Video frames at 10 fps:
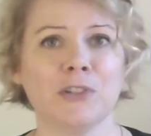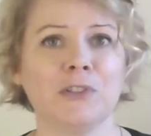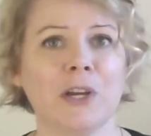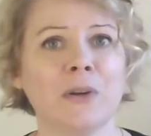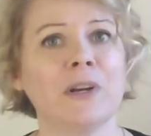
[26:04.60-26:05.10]

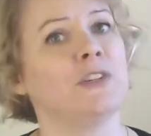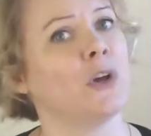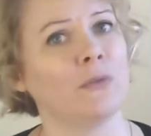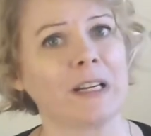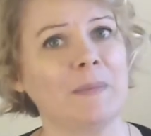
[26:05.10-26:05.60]
note, I
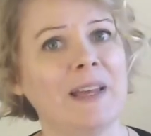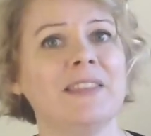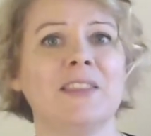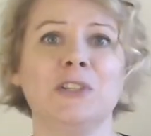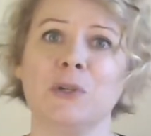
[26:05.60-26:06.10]
don't
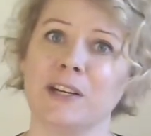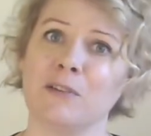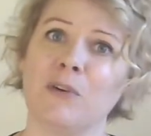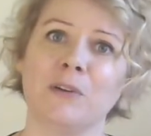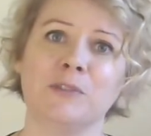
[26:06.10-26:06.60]
recommend that you get
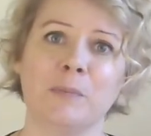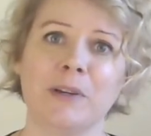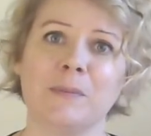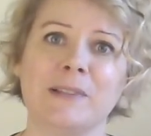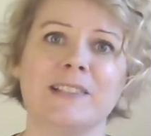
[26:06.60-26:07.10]
involved in
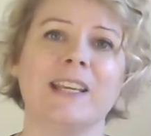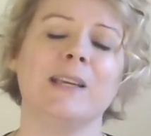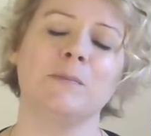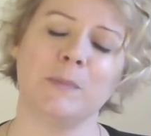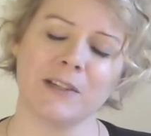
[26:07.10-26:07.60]
pyramid
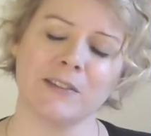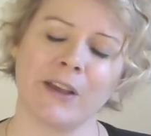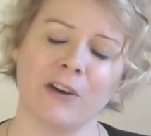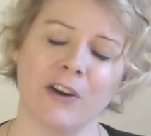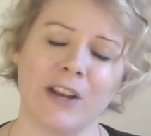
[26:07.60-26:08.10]
schemes because they
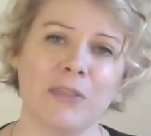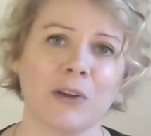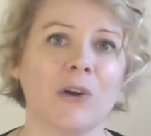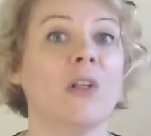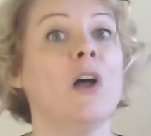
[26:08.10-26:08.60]
are
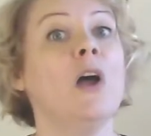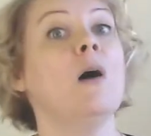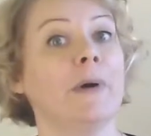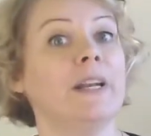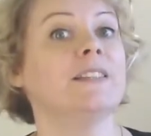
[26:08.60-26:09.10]
unethical,
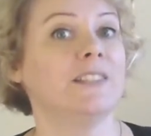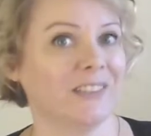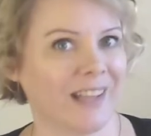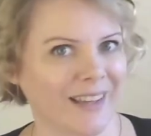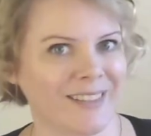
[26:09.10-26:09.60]
but it's still
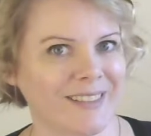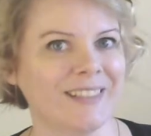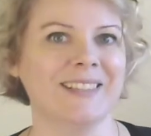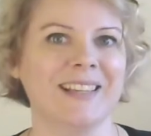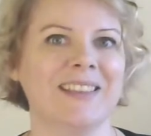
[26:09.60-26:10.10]
nice
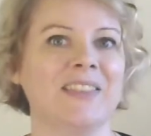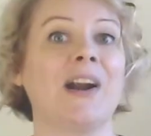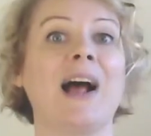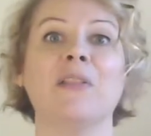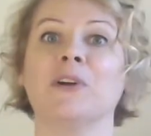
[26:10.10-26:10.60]
to see that
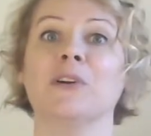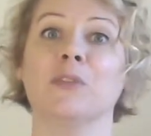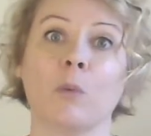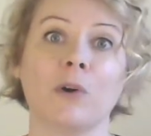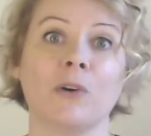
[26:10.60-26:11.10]
they're out there in
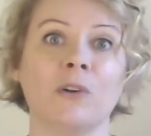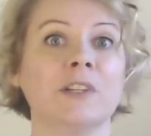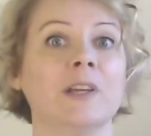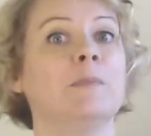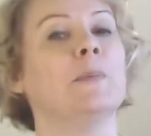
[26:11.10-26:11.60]
the world
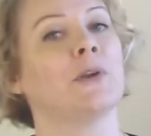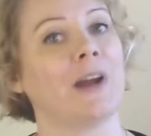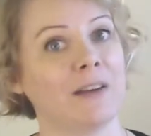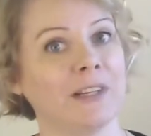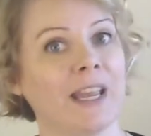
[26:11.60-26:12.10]
and people are
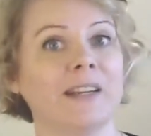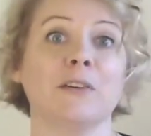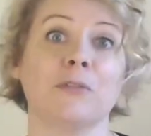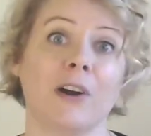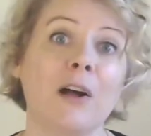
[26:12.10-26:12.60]
advocating
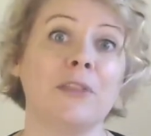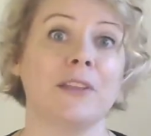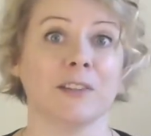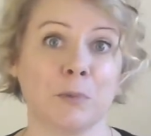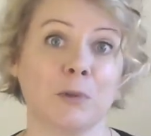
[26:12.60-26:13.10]
for a healthy
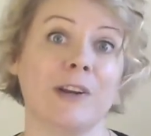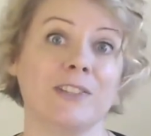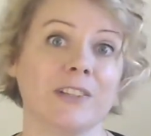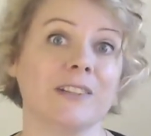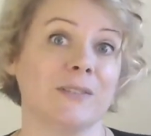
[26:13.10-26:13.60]

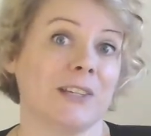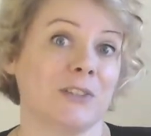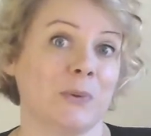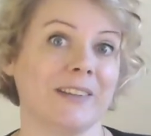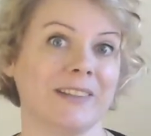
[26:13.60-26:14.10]
exploration of
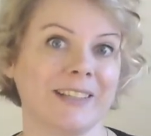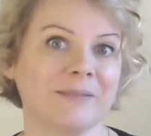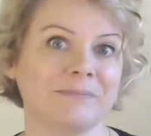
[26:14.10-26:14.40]
sexuality.